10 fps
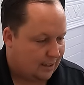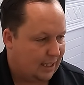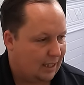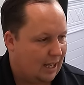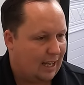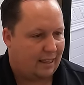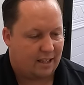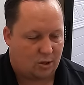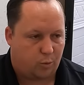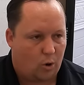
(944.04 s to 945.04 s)
See, like,
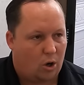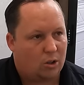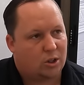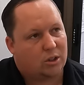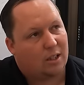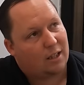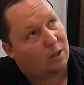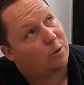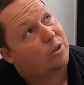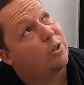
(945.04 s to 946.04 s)
this wall's just a
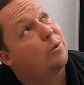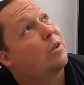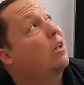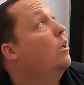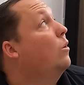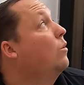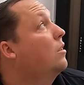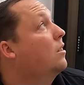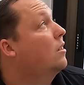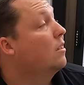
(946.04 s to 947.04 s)
little too
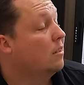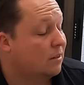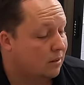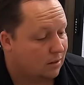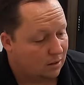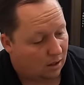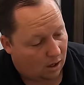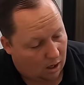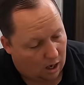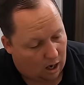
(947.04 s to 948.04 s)
close.
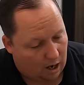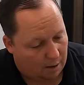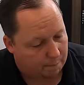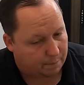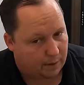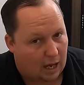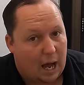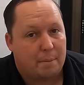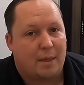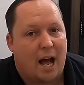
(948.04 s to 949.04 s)
I'm
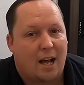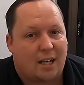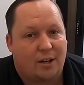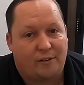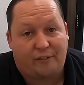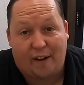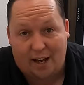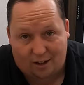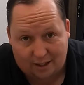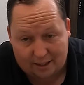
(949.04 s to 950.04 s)
not going to
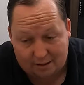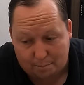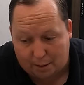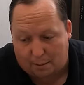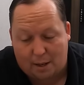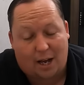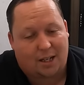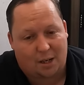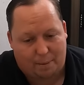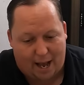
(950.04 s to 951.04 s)
fail it, but I'm
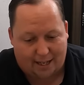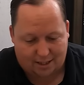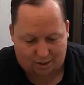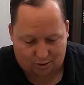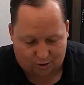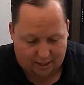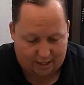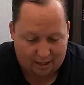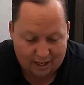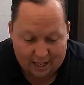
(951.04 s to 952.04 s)
not going to pass it,
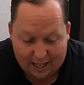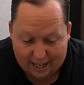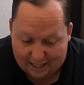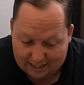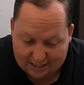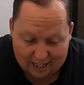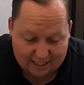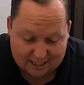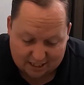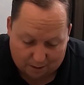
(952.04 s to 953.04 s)
Andrea. It is
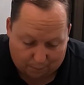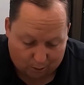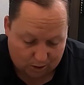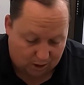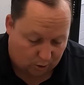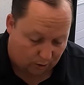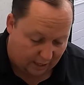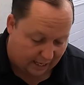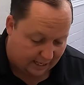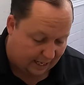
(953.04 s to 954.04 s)
nice as a porcelain
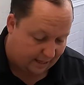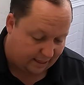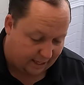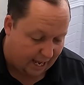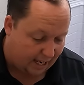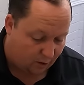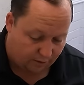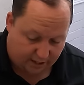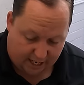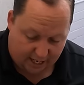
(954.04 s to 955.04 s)
toilet, and the angle
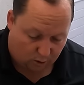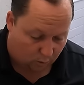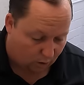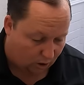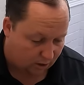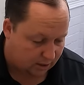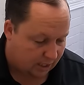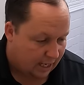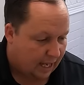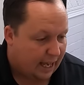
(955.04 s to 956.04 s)
of the dangle works.
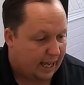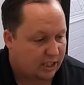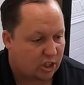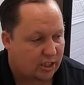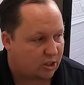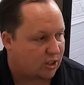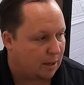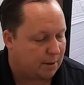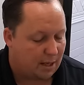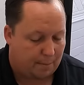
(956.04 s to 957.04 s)
It's just there's
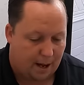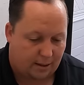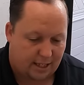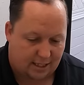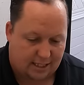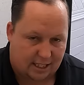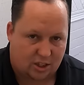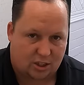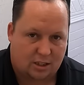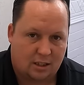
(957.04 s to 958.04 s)
something about this
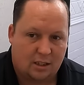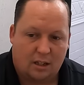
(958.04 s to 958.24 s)
that's just